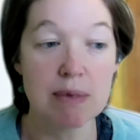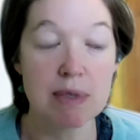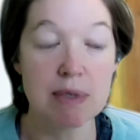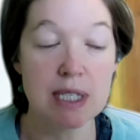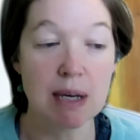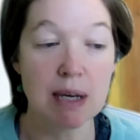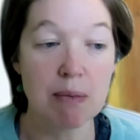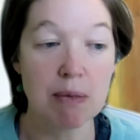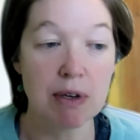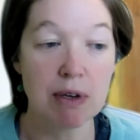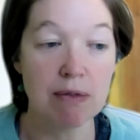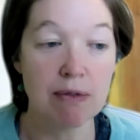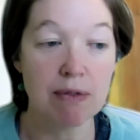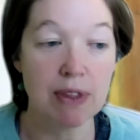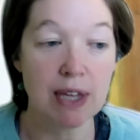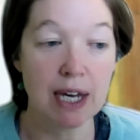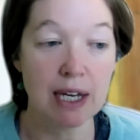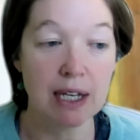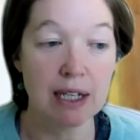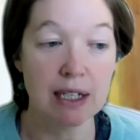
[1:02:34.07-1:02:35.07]
some of
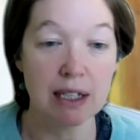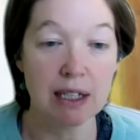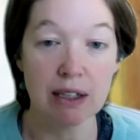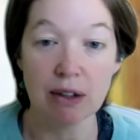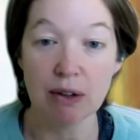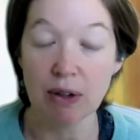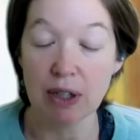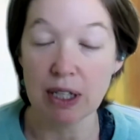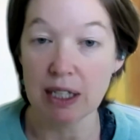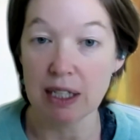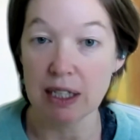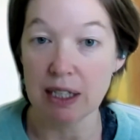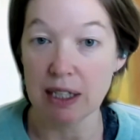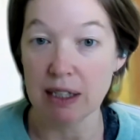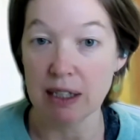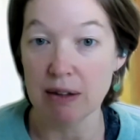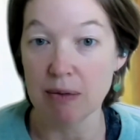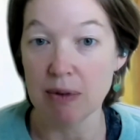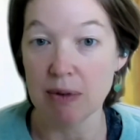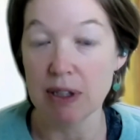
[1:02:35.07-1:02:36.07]
that integrated
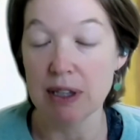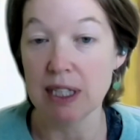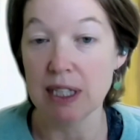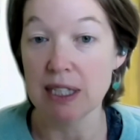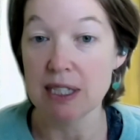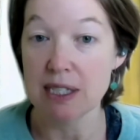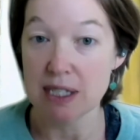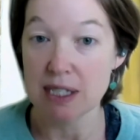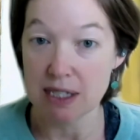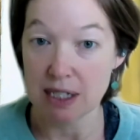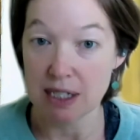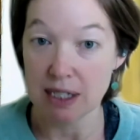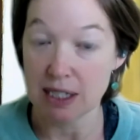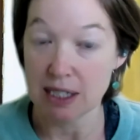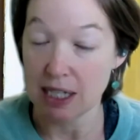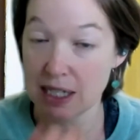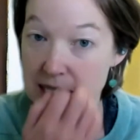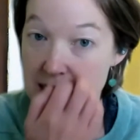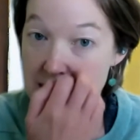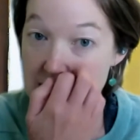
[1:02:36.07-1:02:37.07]
in with the existing
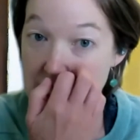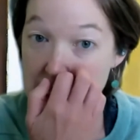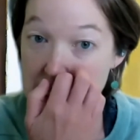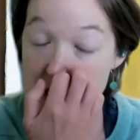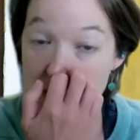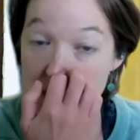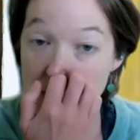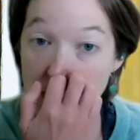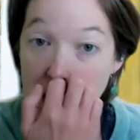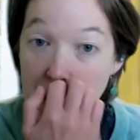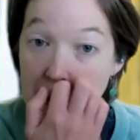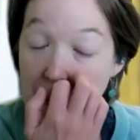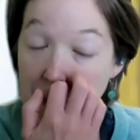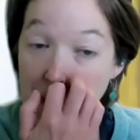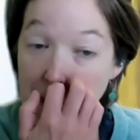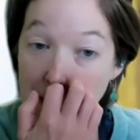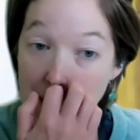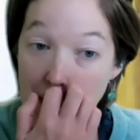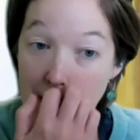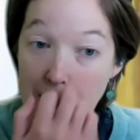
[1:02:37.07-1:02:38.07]
data science
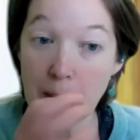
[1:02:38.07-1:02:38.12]
minor,